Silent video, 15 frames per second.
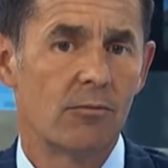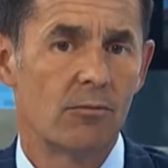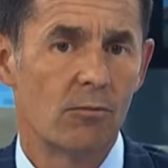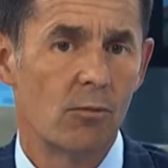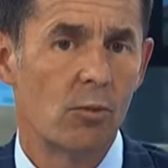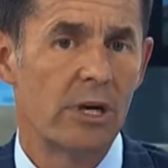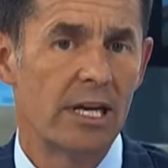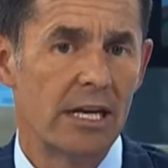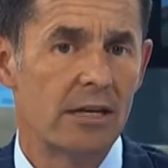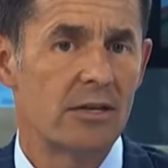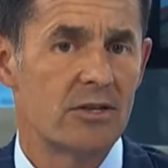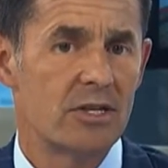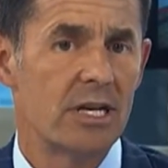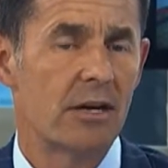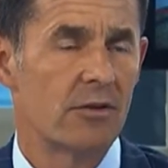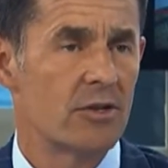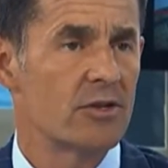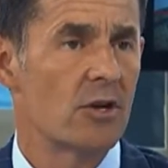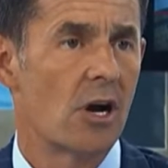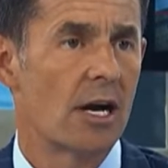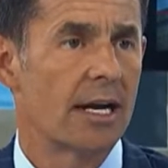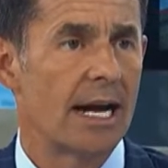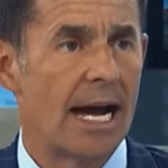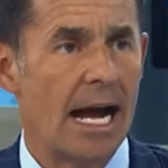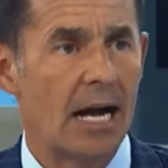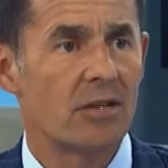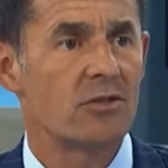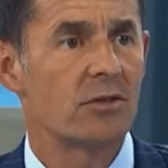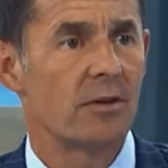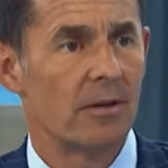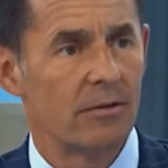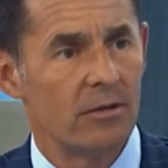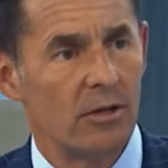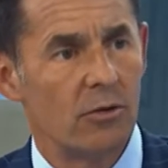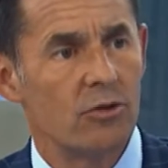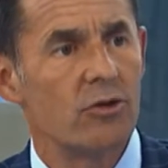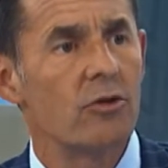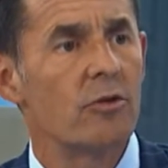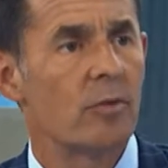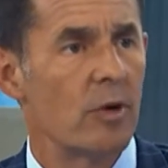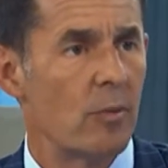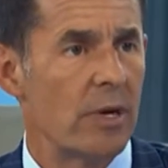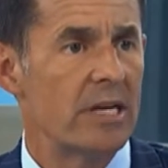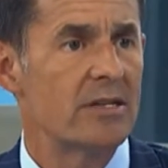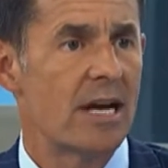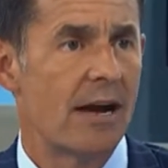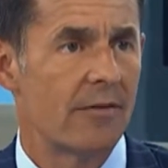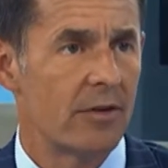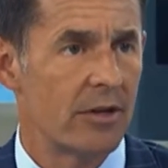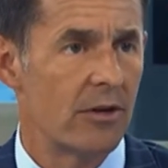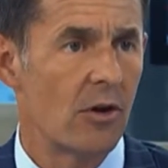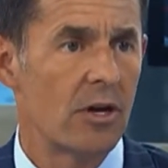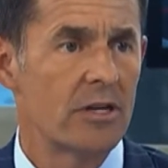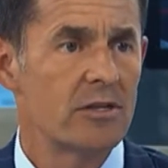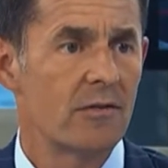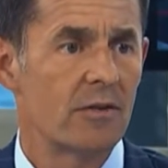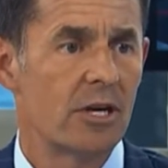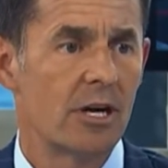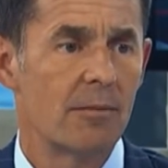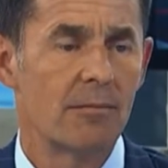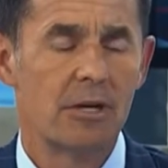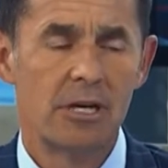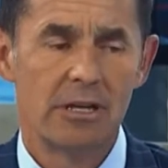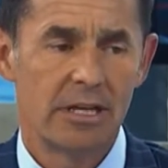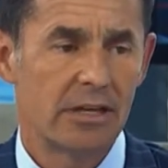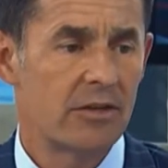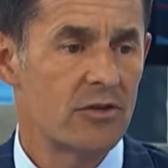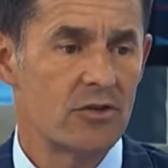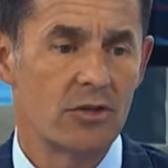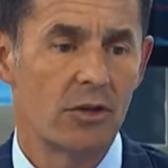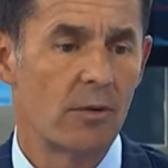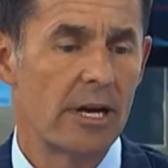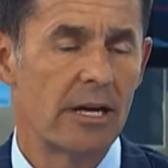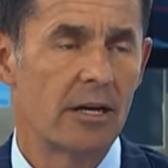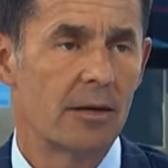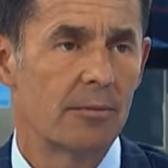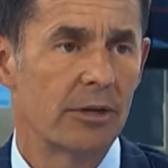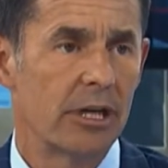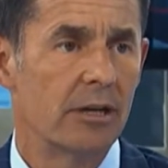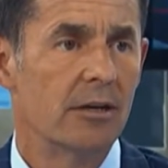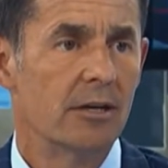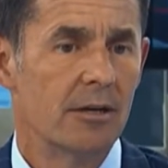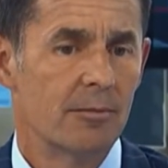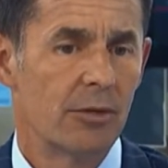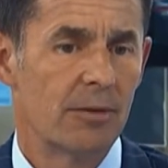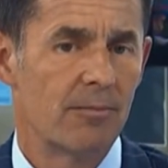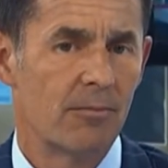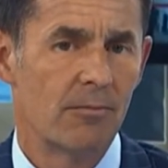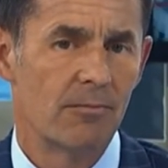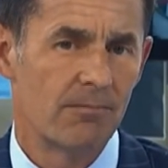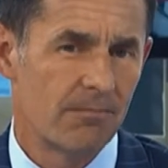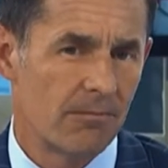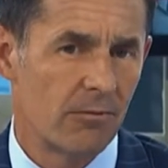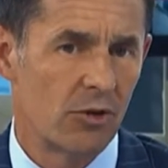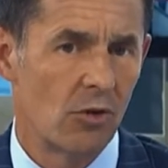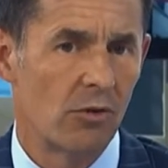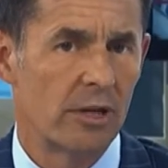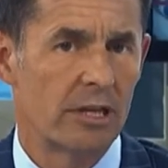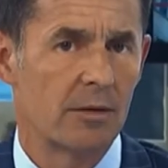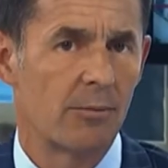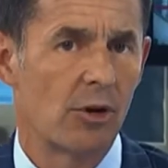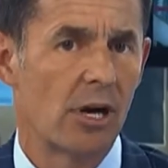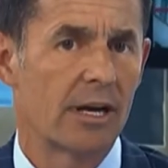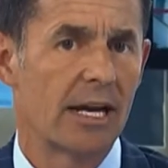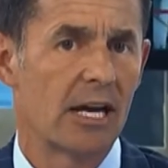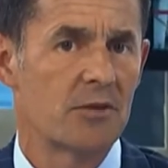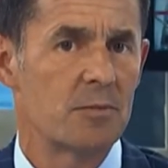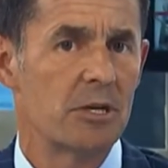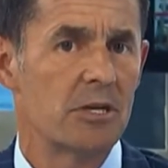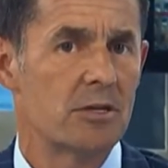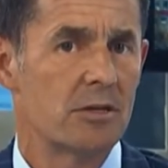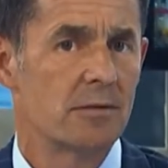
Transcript: We need to see how the stock acts, 2-3 weeks after the earnings have come. I think this is a great company, but don't like the broadcast piece.